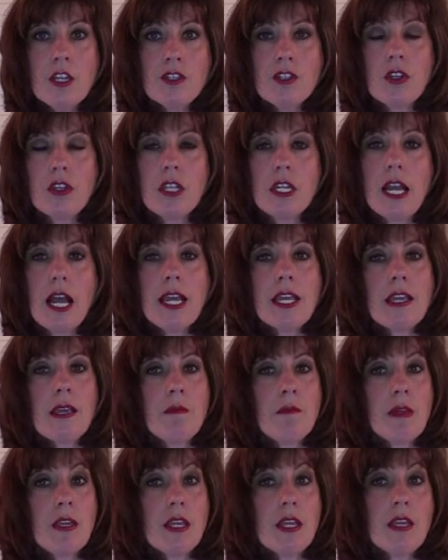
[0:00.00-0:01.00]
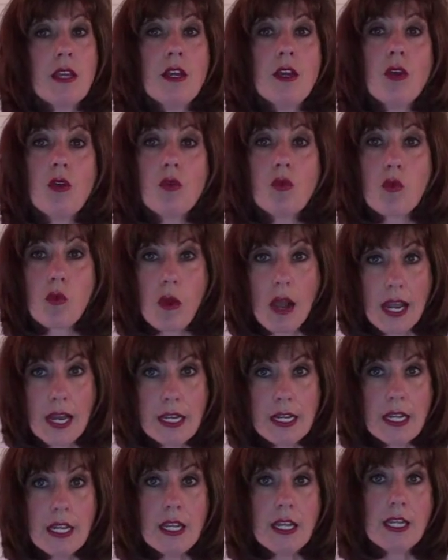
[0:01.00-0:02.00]
so that I can be
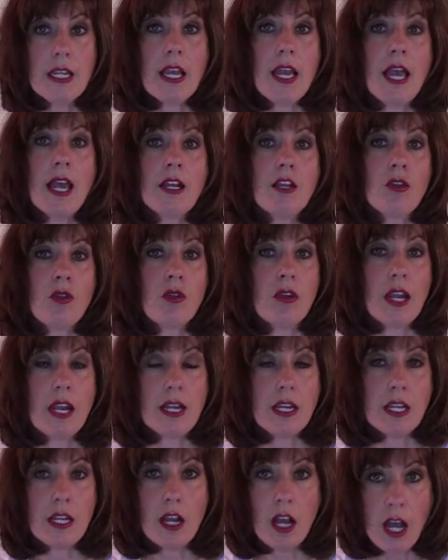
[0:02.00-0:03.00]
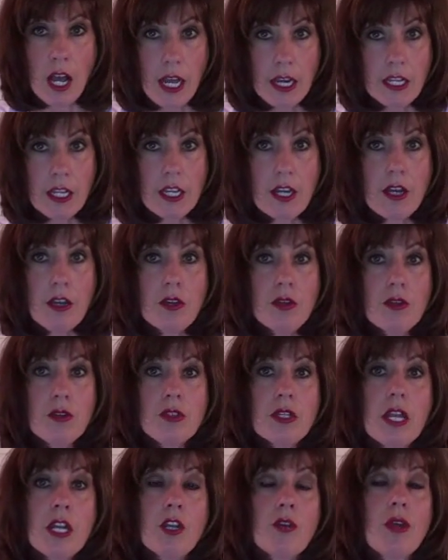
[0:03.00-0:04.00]
writing and creating
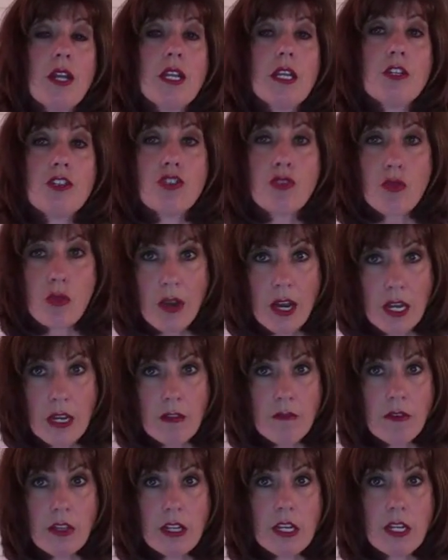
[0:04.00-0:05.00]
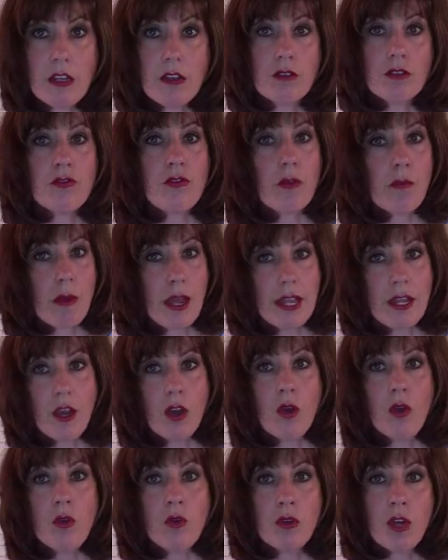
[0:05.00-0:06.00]
audios and creating training videos for my
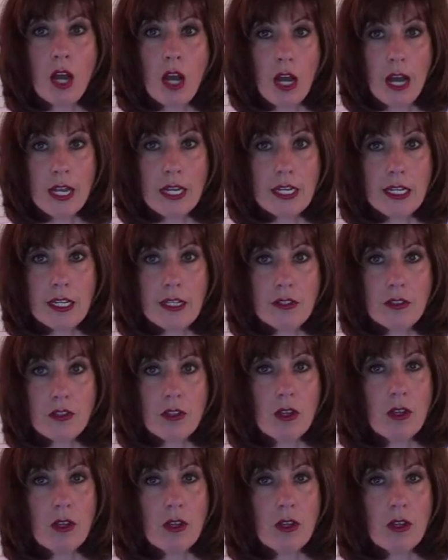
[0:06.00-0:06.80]
own audience.